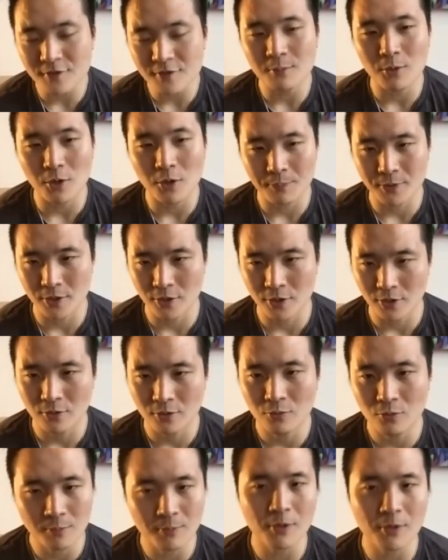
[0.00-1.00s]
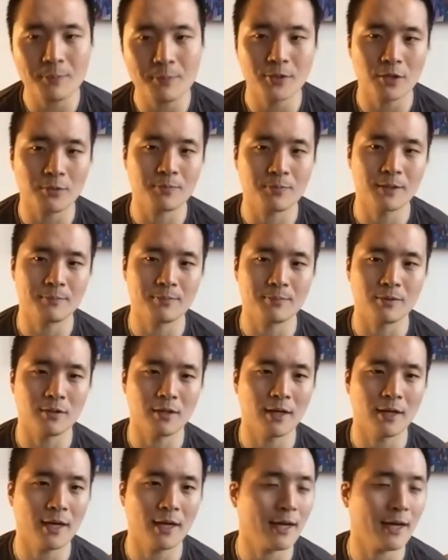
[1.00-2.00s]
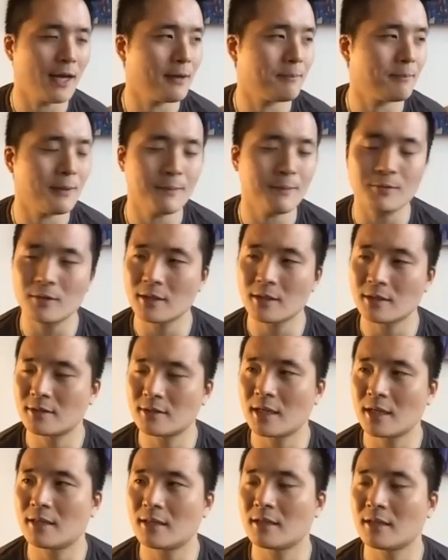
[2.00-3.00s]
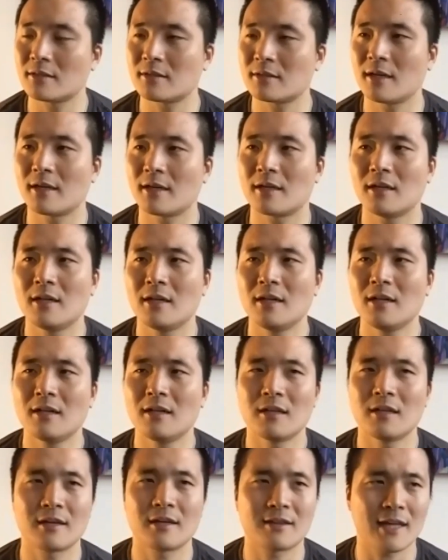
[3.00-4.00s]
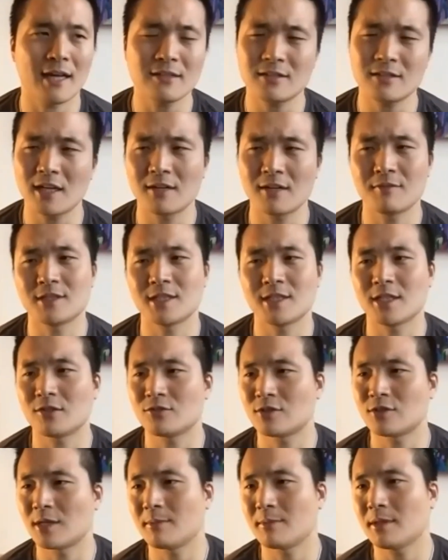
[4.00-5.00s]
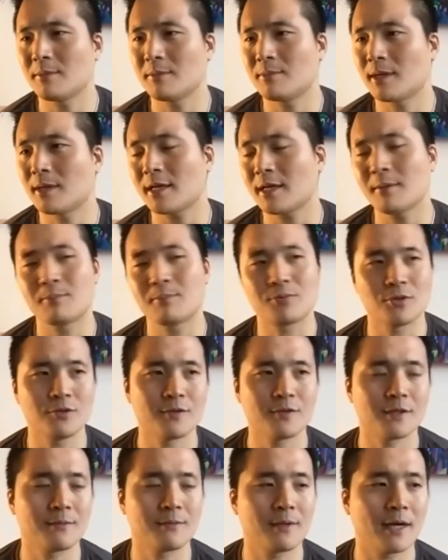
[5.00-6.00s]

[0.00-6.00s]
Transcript: are more pure. We're more pure people. And people can say things like that's kind of a general statement, but I can prove it.